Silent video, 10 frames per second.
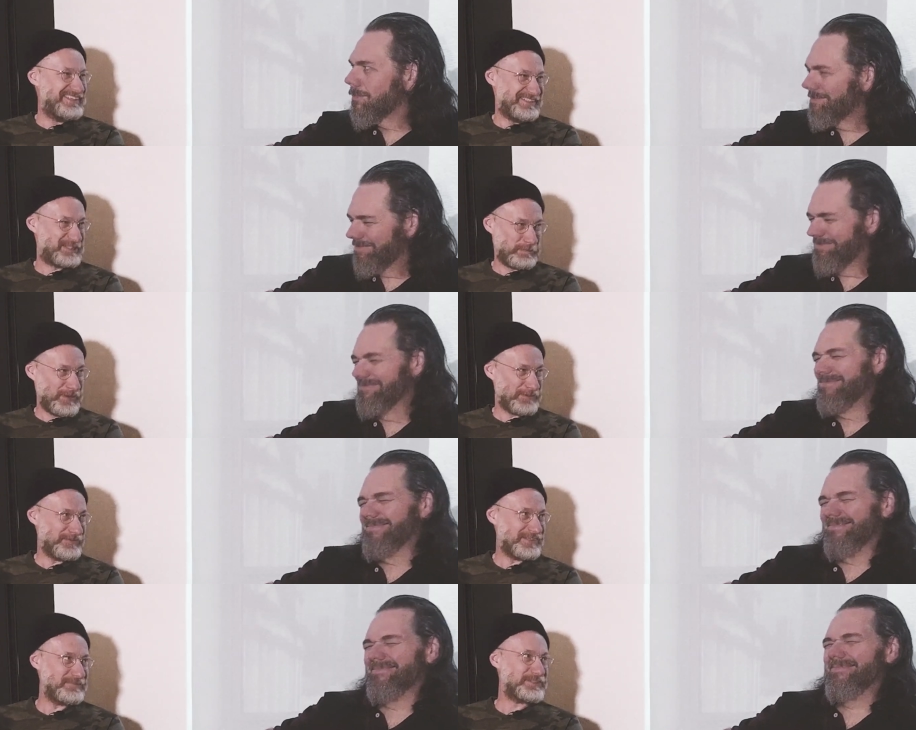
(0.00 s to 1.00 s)
Speaker 1: in this
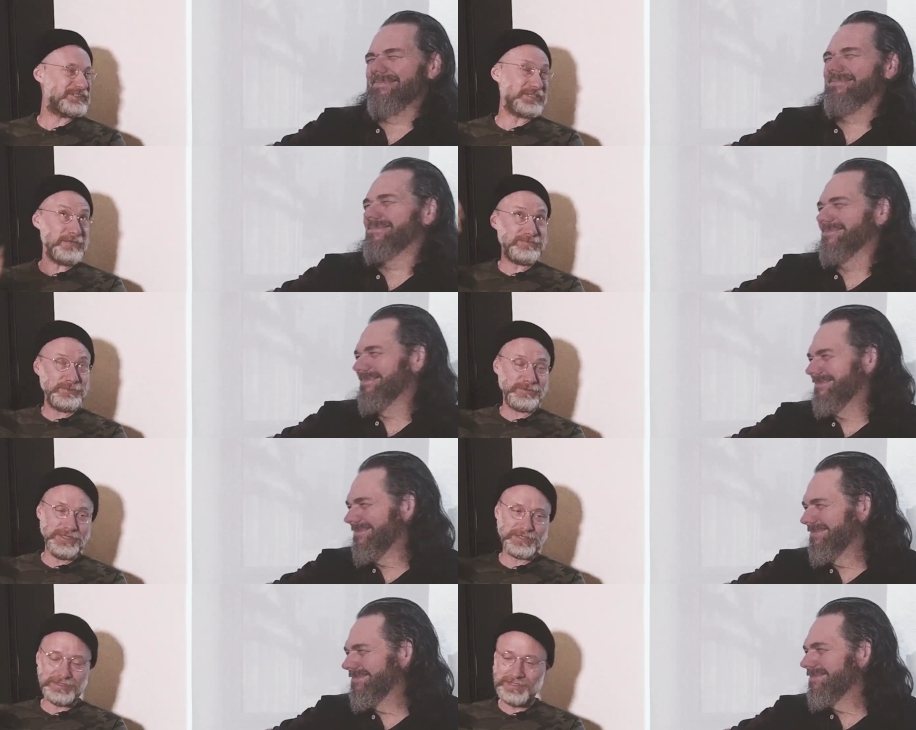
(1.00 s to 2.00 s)
apartment. It was the top floor,
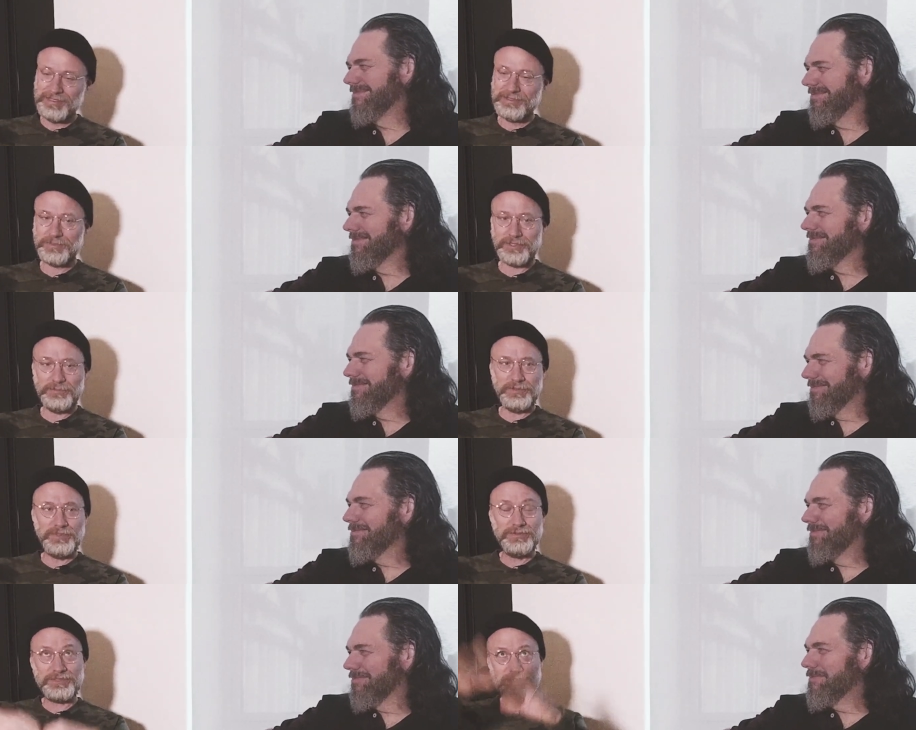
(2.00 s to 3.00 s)
luckily. We could open the
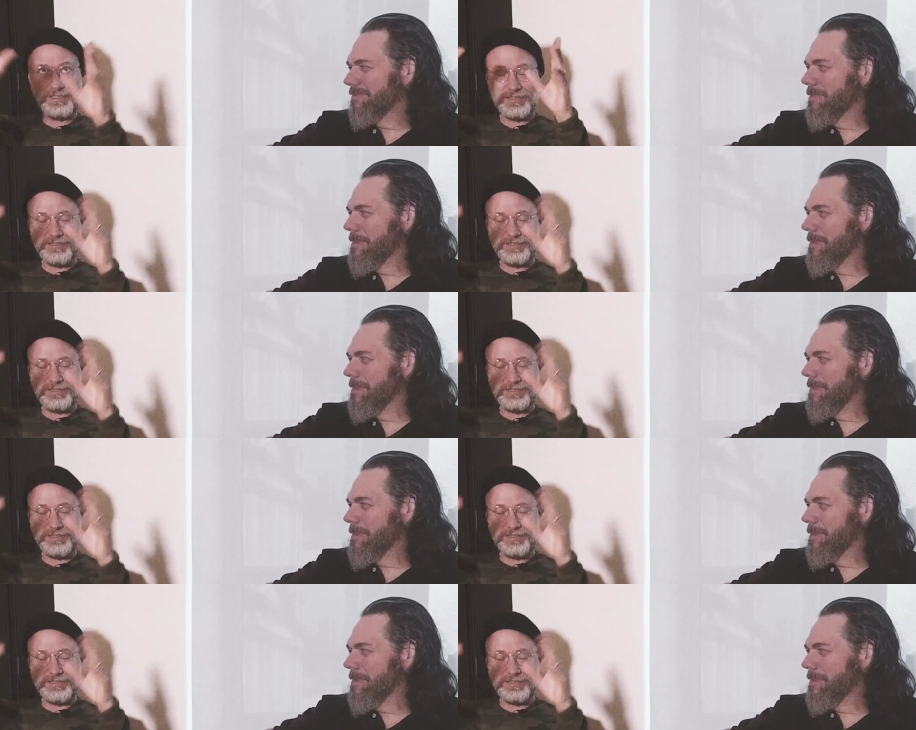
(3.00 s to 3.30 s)
windows and let